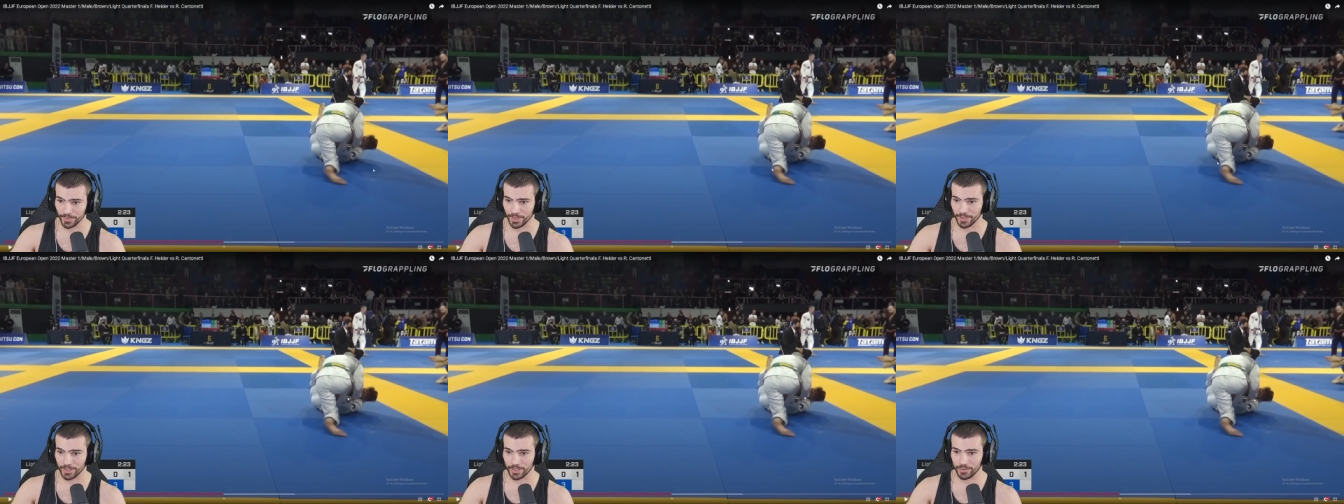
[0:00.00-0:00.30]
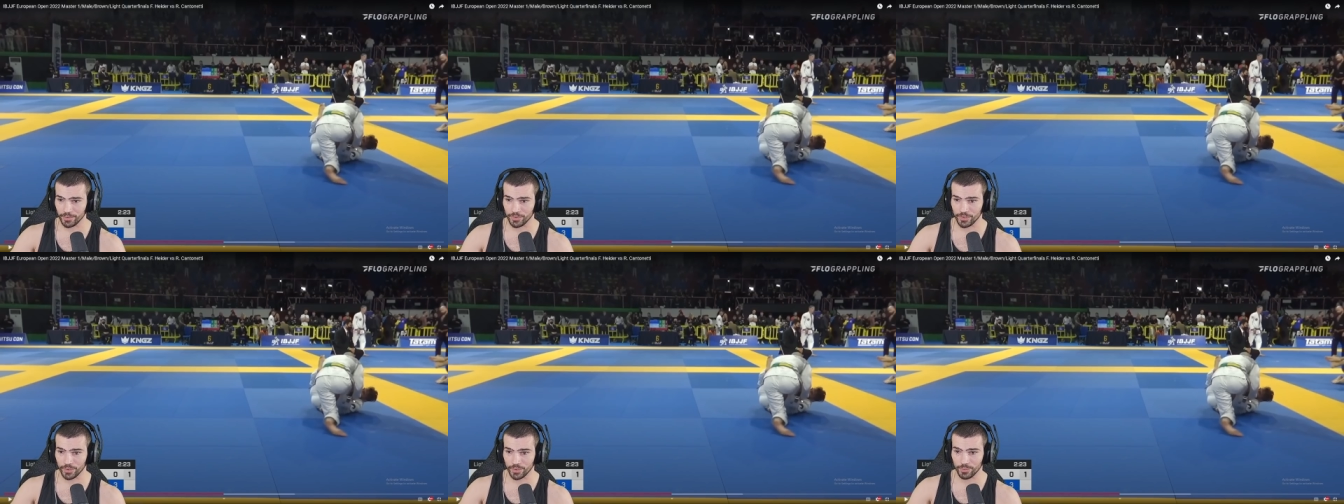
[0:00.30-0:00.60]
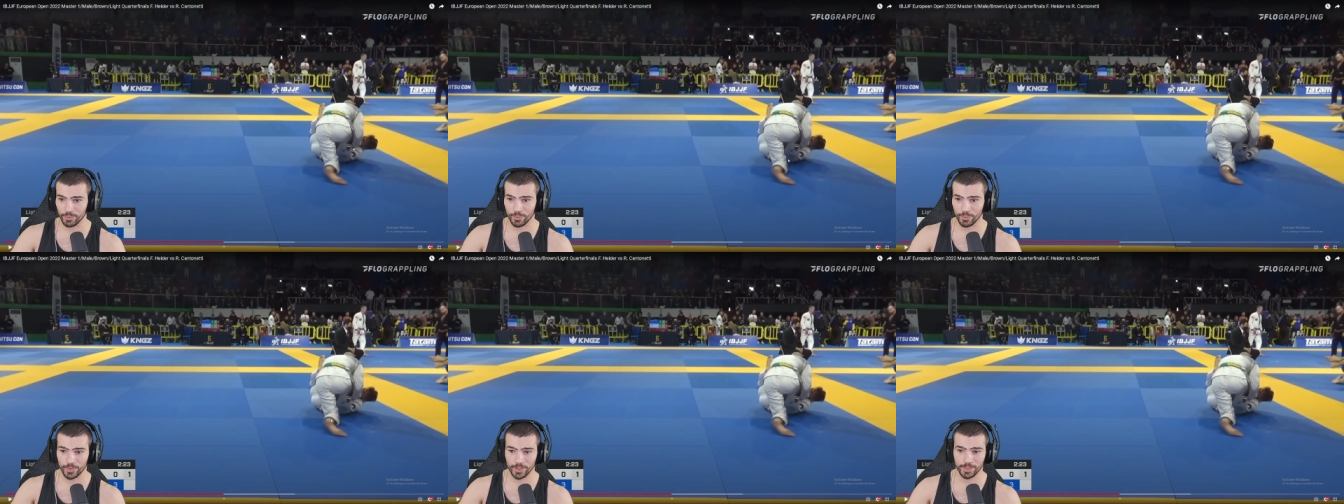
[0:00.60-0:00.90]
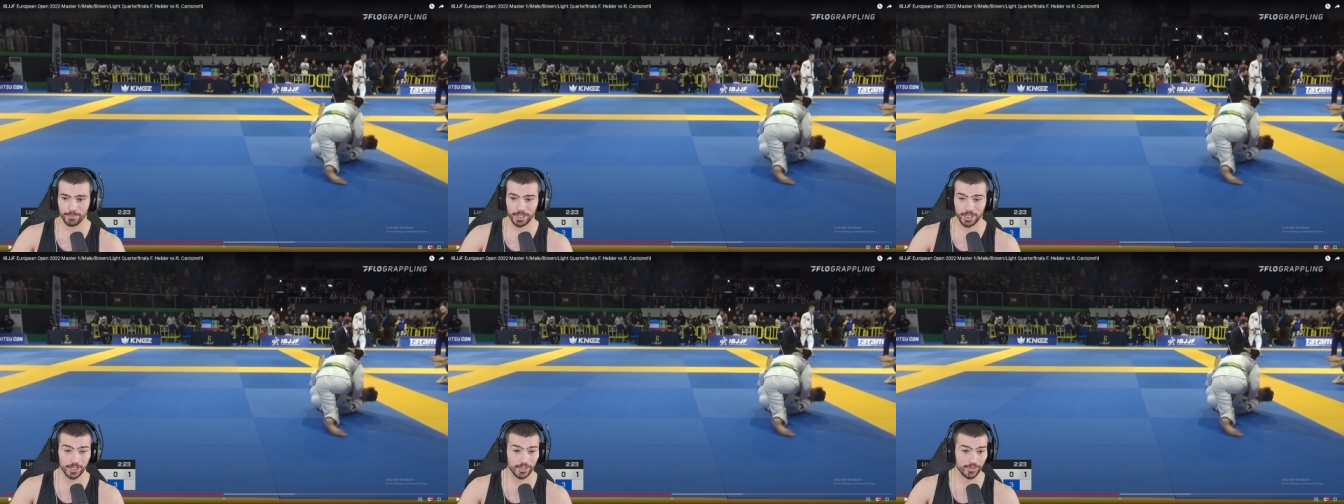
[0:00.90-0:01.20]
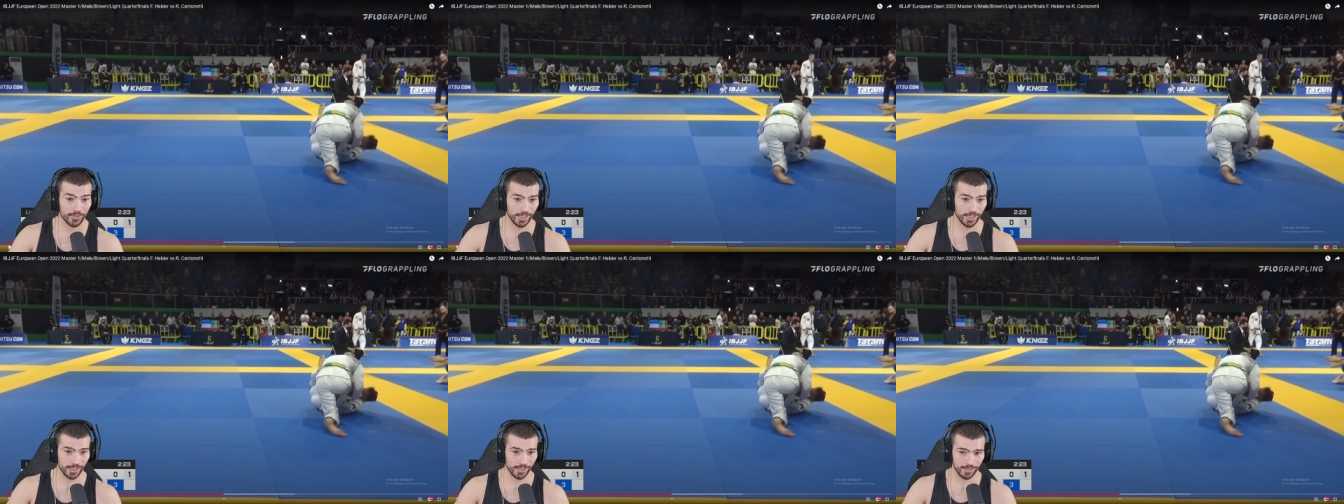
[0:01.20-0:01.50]
You don't want to be on
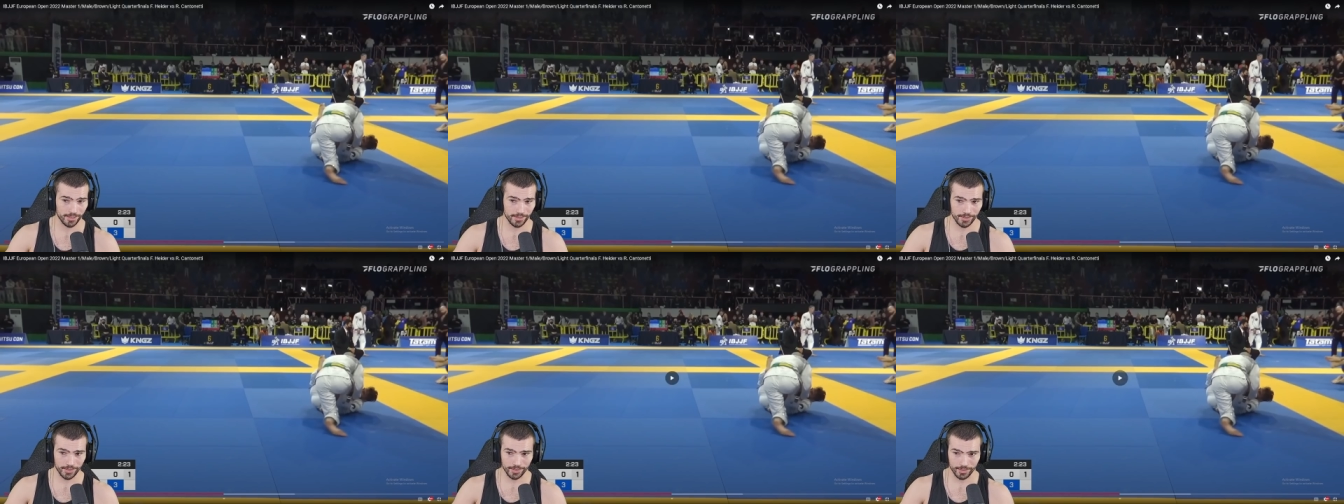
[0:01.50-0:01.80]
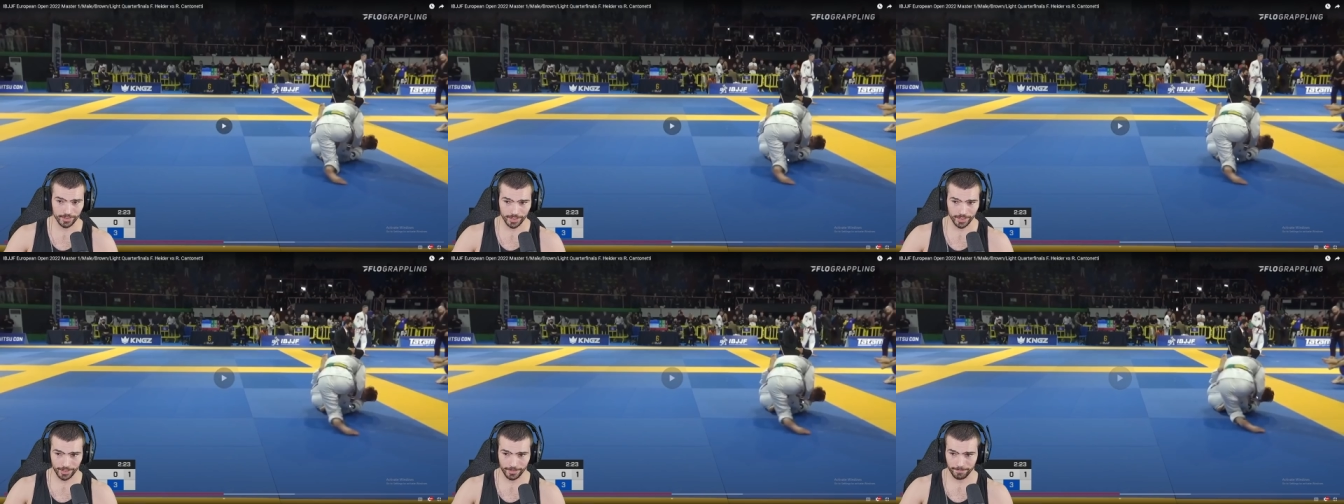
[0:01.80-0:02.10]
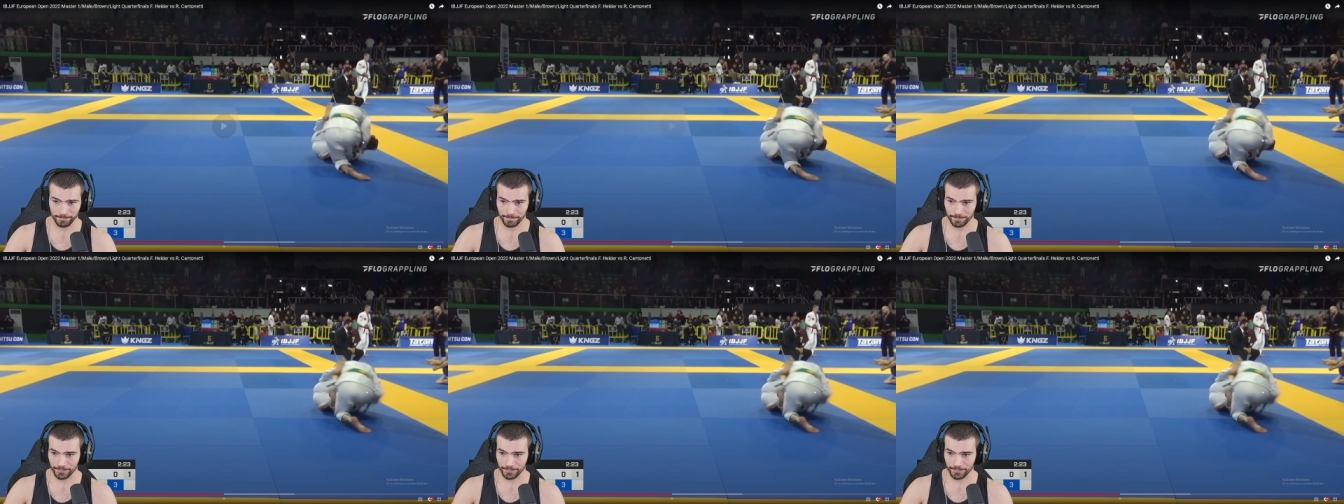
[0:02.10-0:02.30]
your knees, okay?